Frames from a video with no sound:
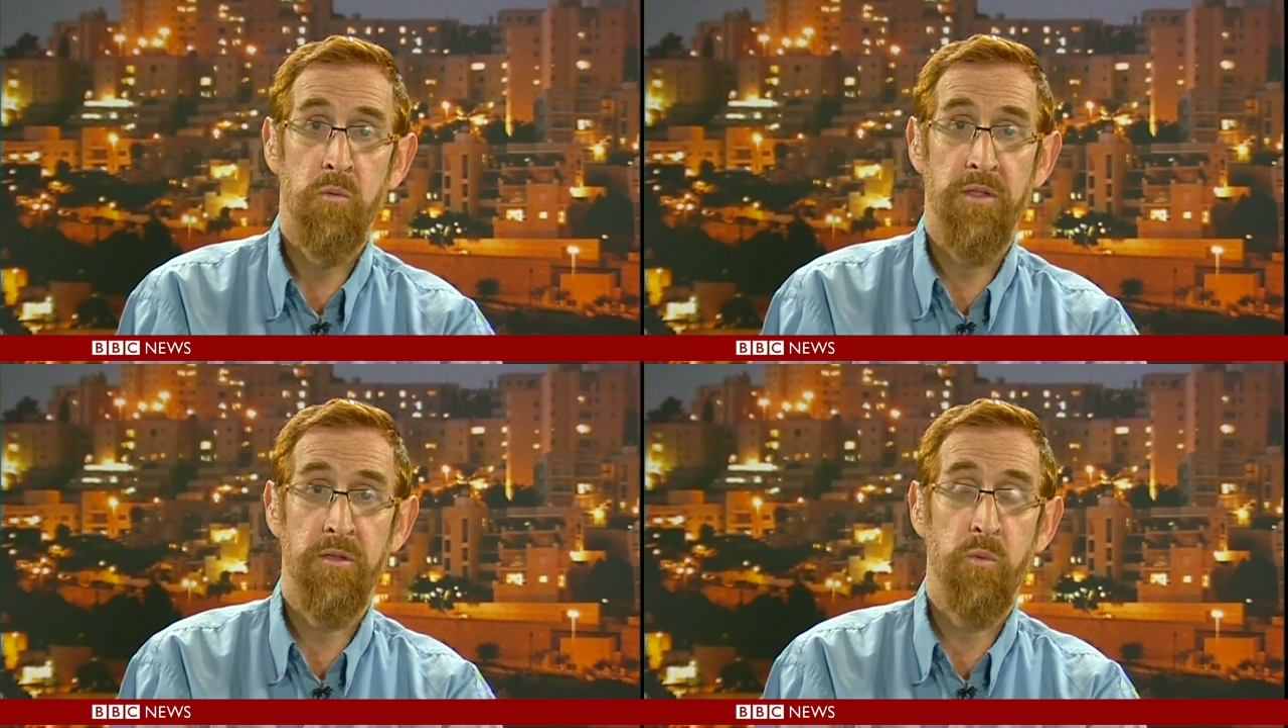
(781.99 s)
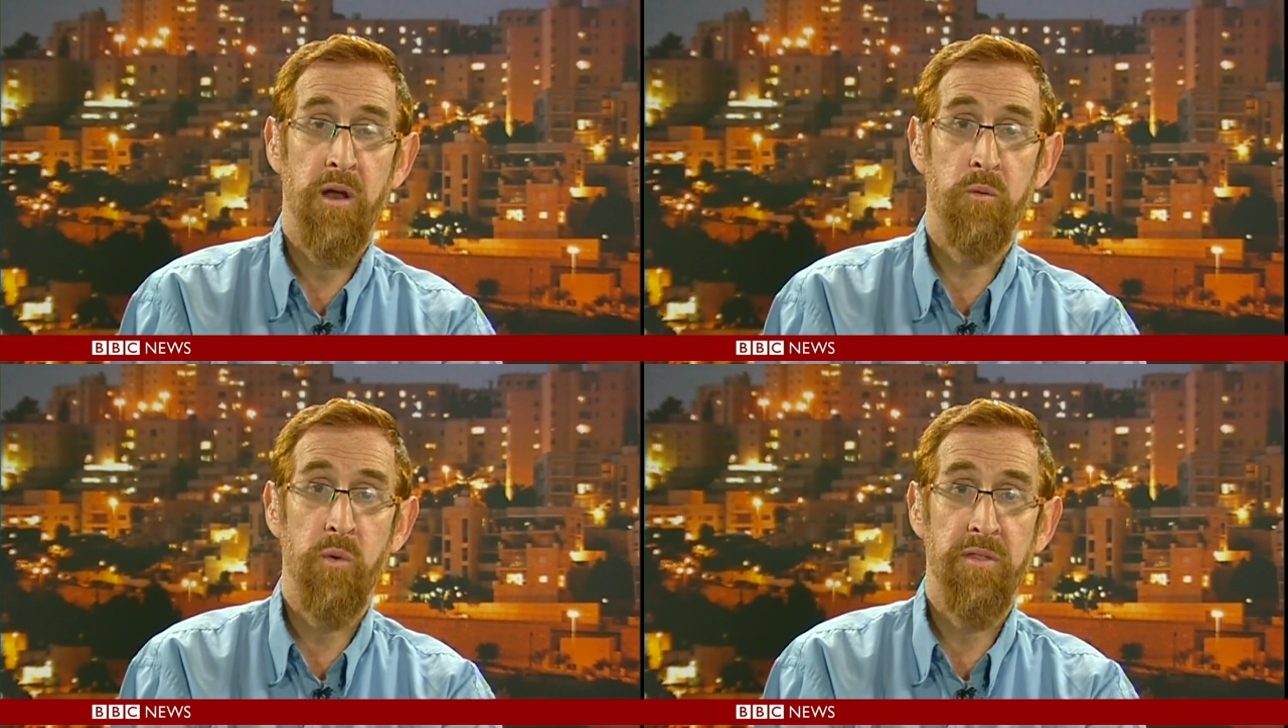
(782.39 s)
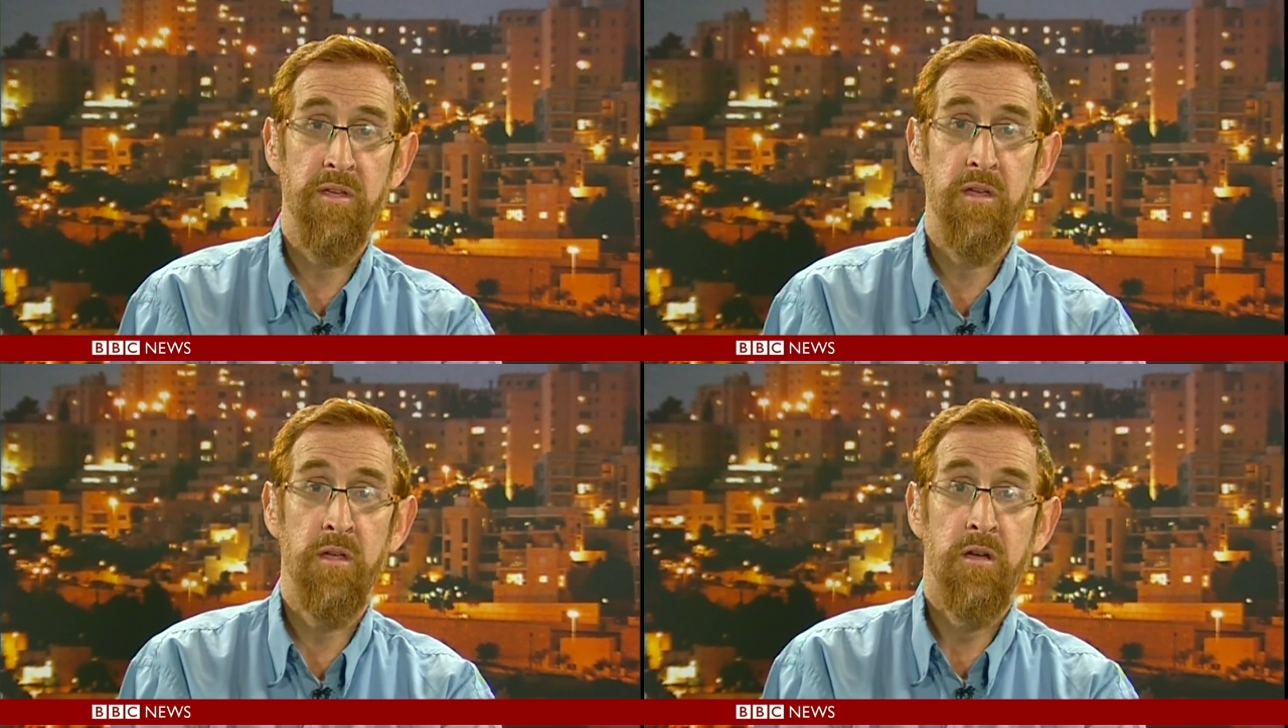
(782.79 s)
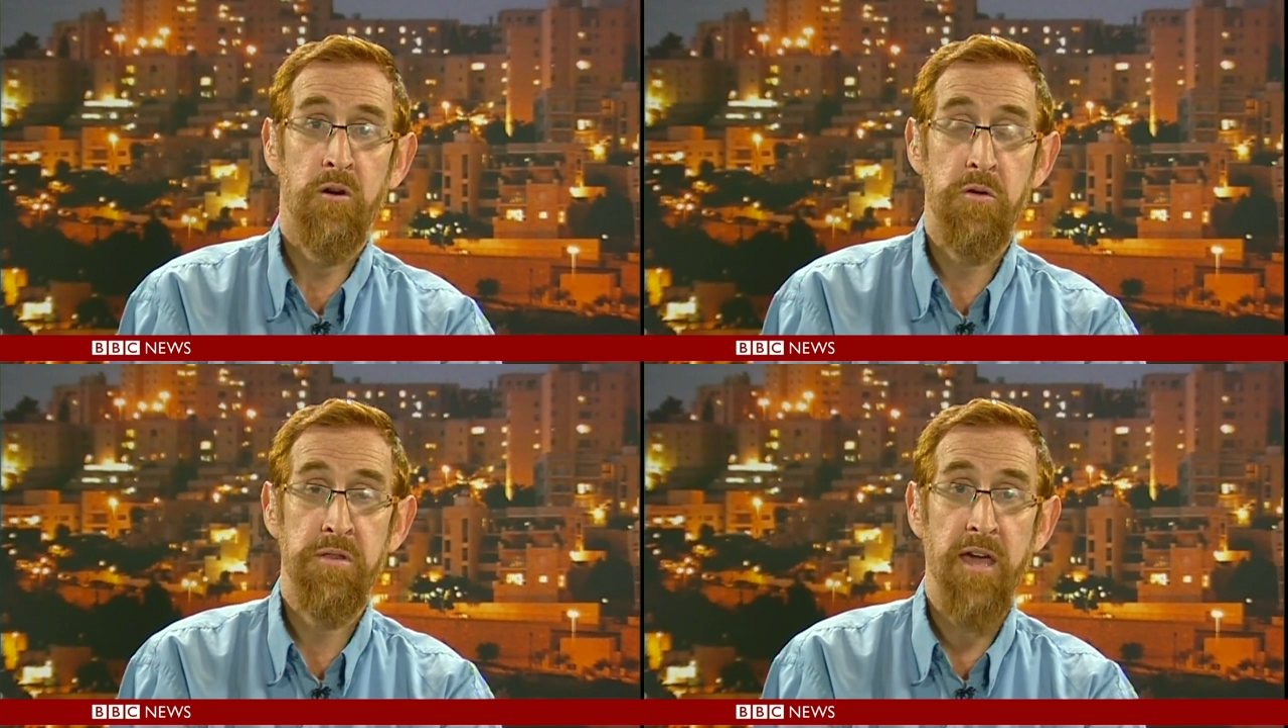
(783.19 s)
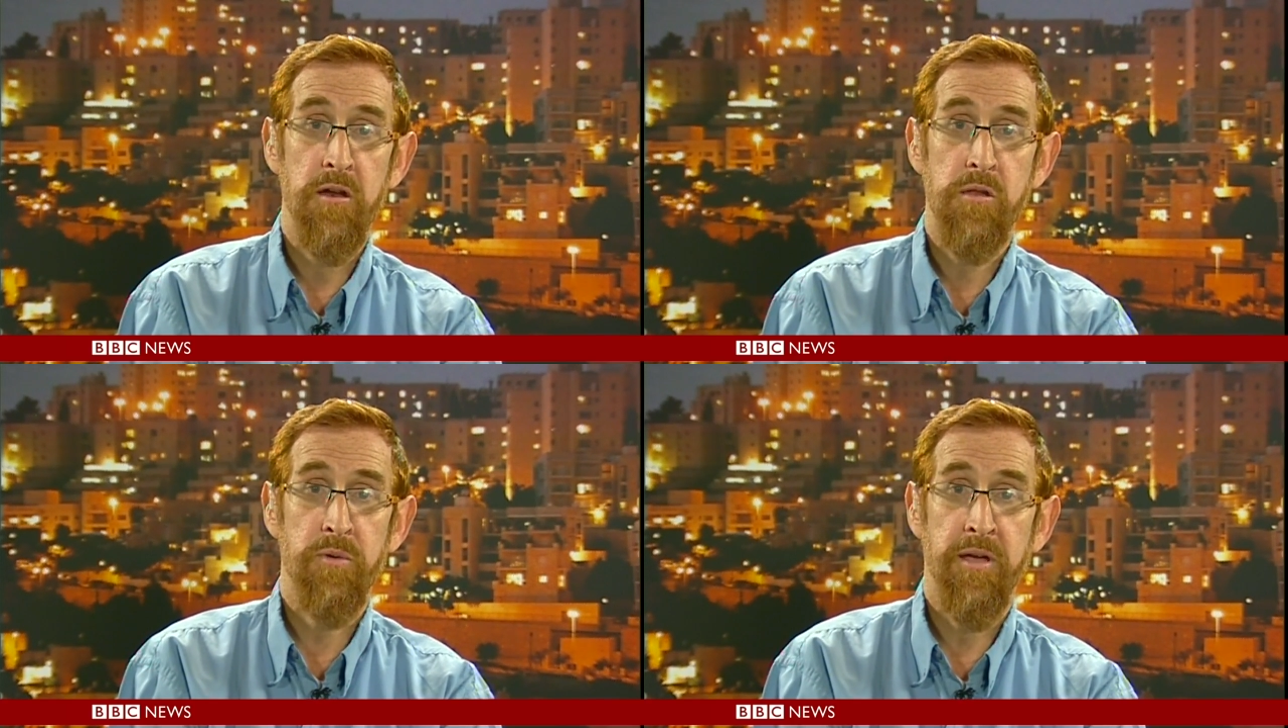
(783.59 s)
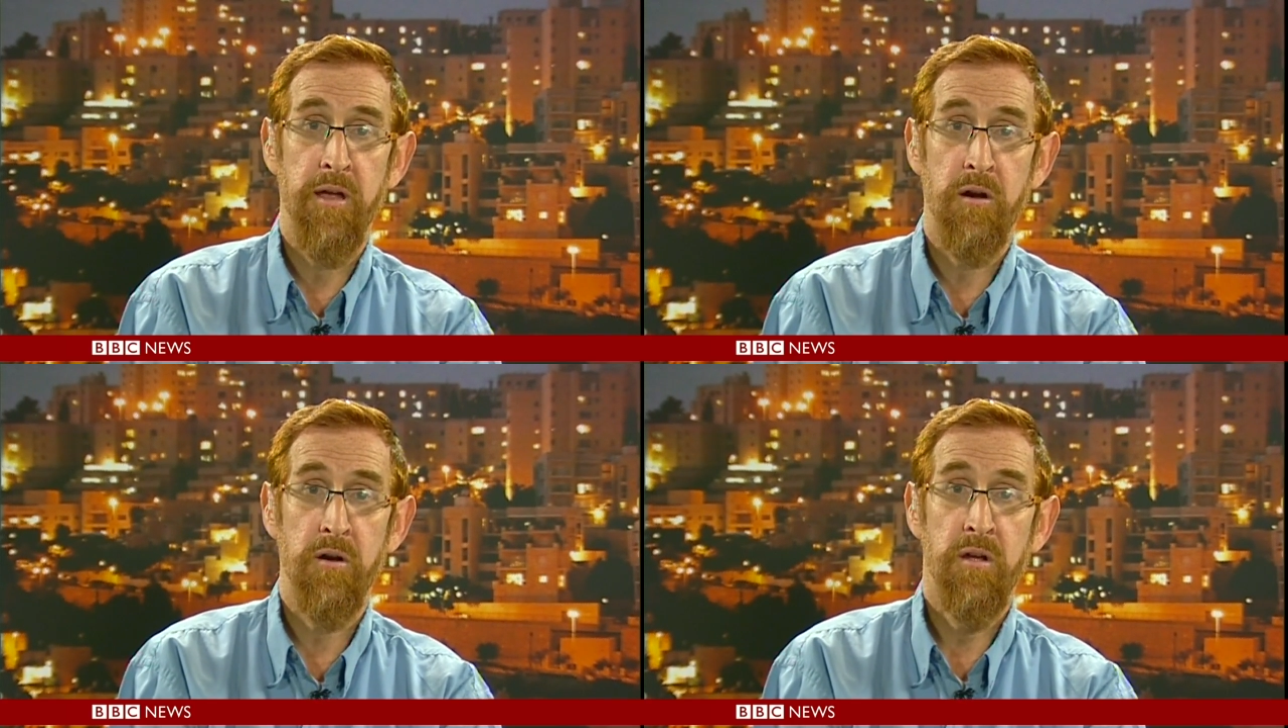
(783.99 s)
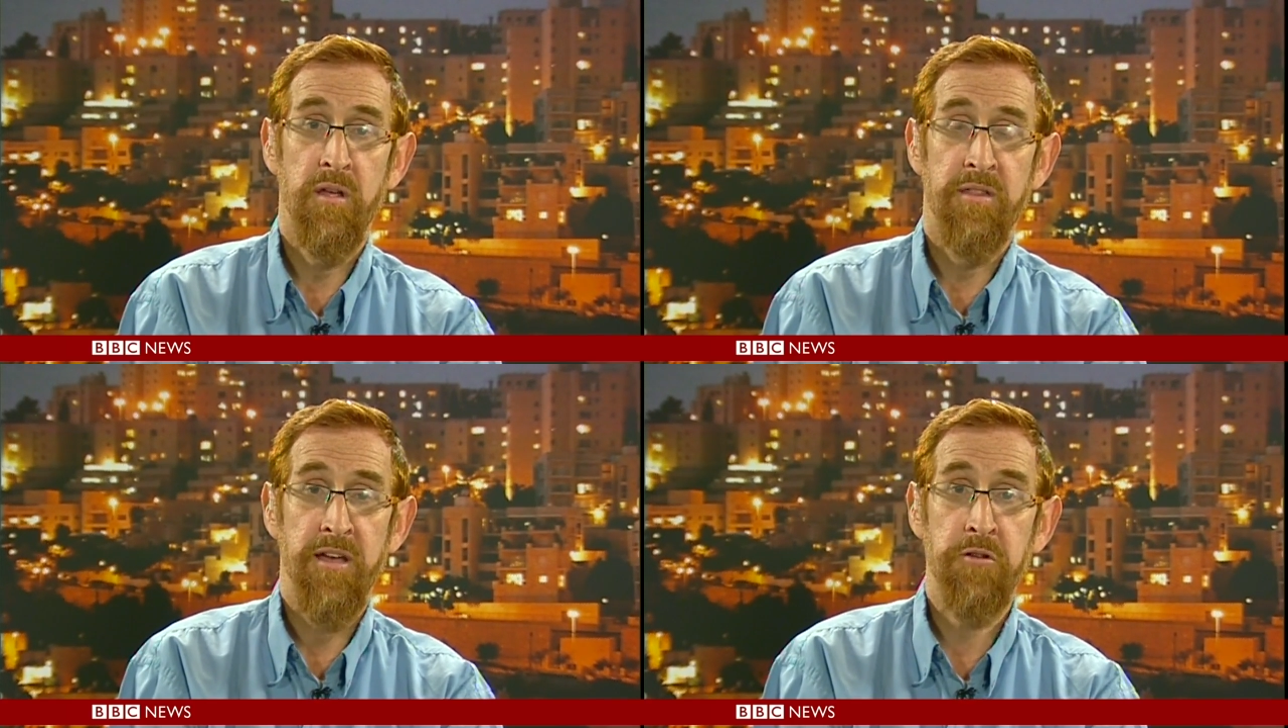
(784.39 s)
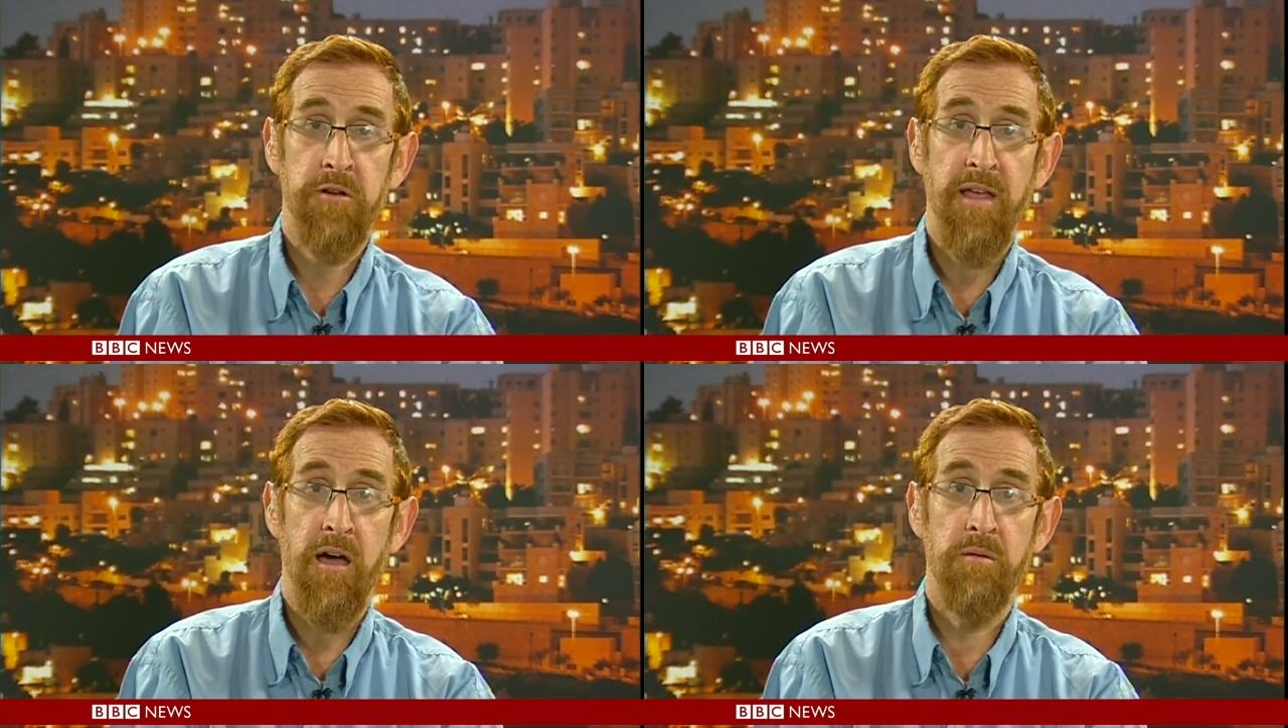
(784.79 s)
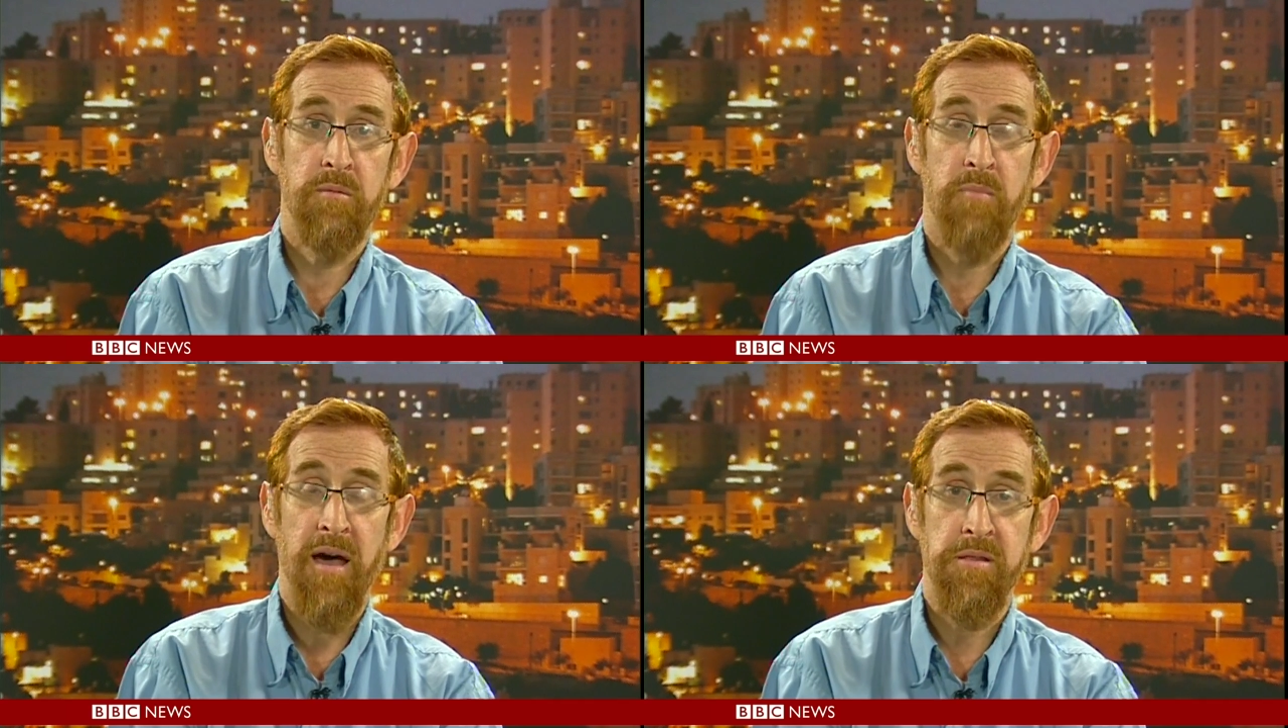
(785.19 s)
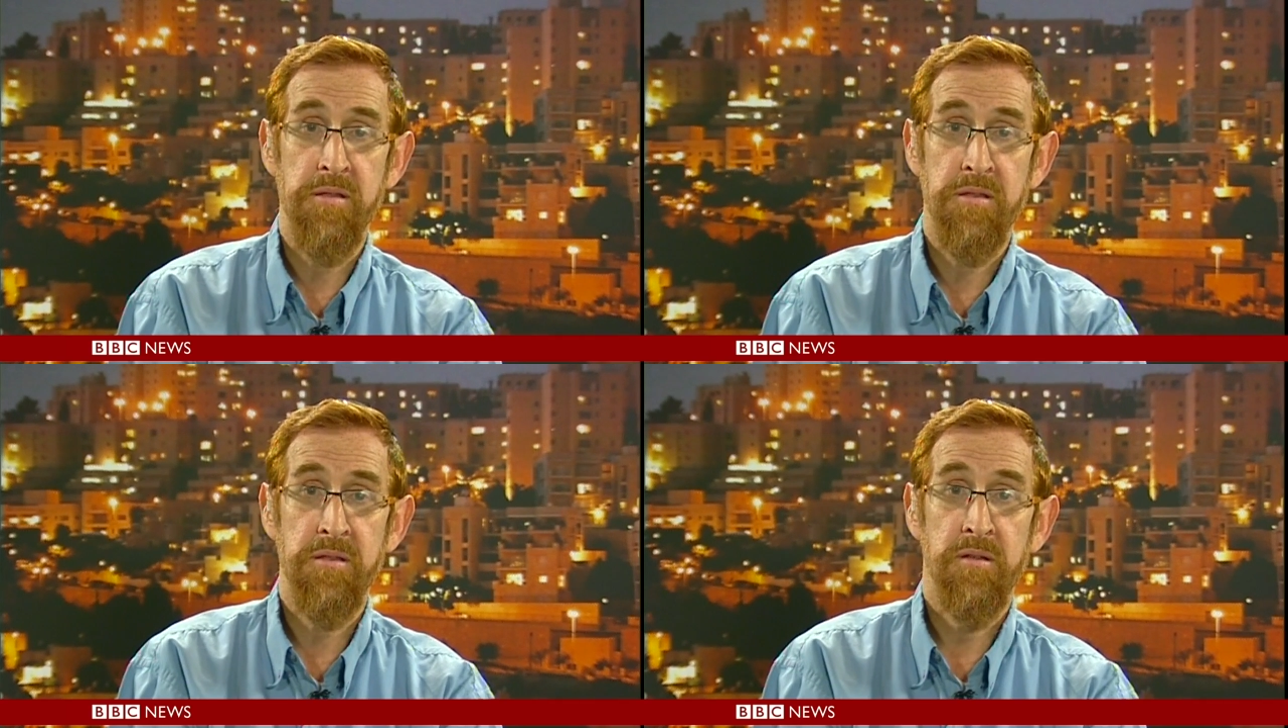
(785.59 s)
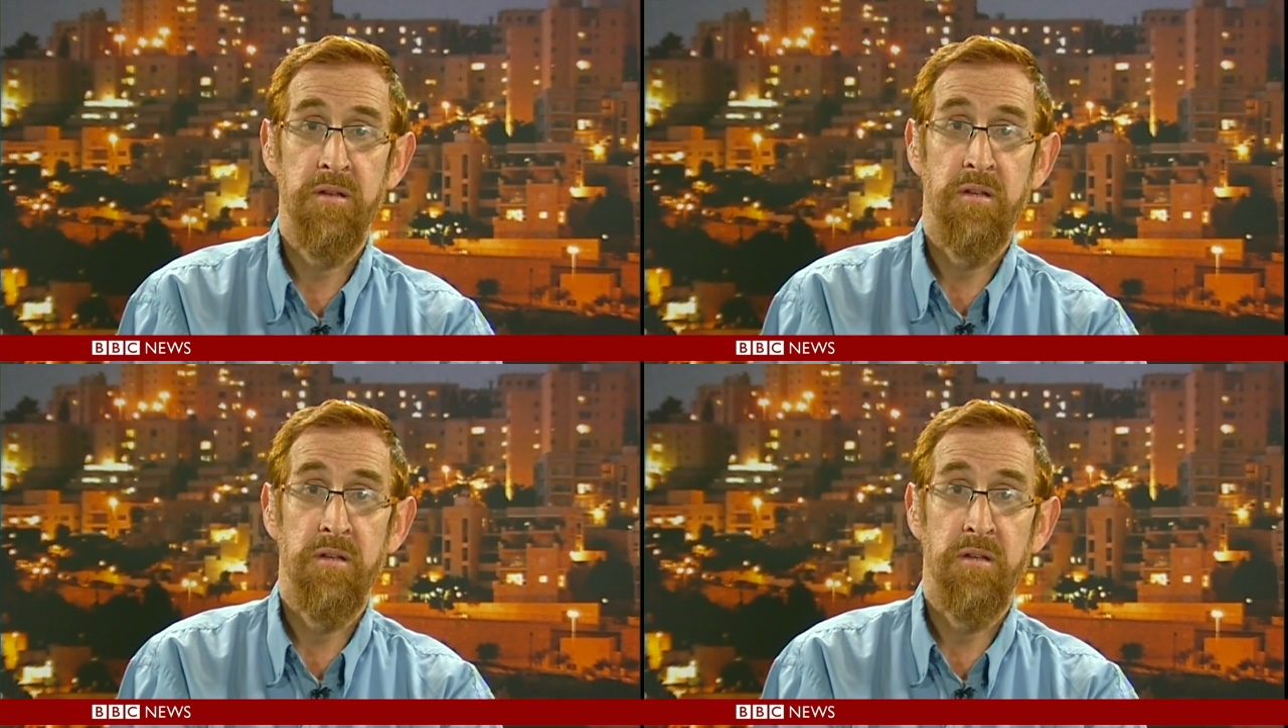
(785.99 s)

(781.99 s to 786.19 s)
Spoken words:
When the Crusaders were here, they took down mosques.